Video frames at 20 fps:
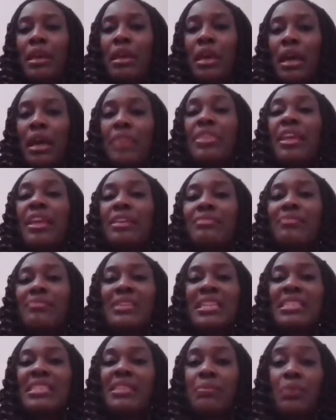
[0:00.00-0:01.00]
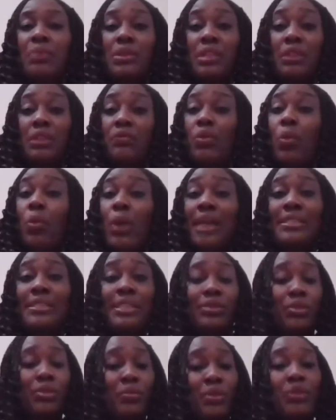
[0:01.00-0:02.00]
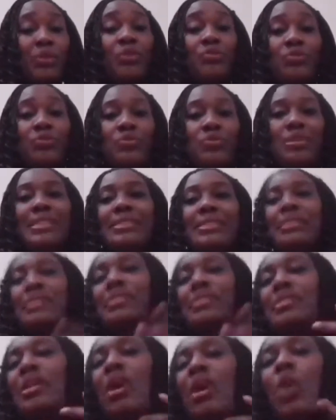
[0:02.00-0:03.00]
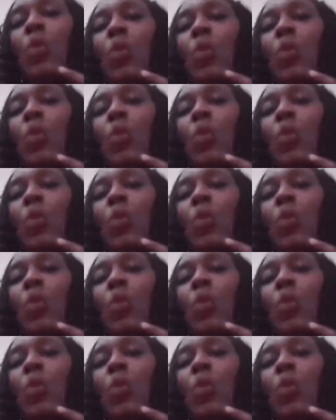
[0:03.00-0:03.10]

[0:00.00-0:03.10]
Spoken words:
That reading is important for quite a number of reasons.